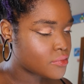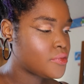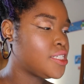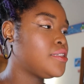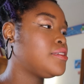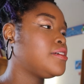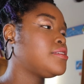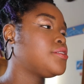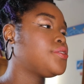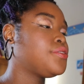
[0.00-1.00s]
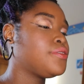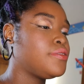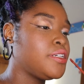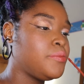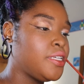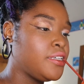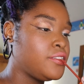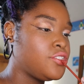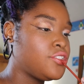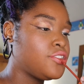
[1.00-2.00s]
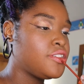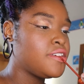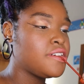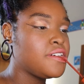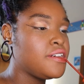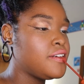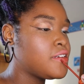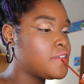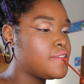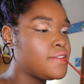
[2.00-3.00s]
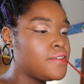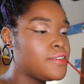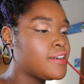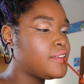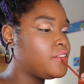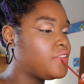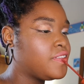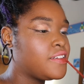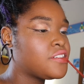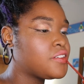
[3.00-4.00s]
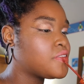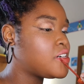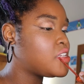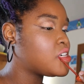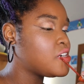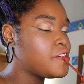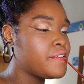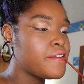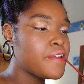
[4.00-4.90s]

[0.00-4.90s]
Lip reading: This is nice and creamy and sheer, so it's like a little flush of color.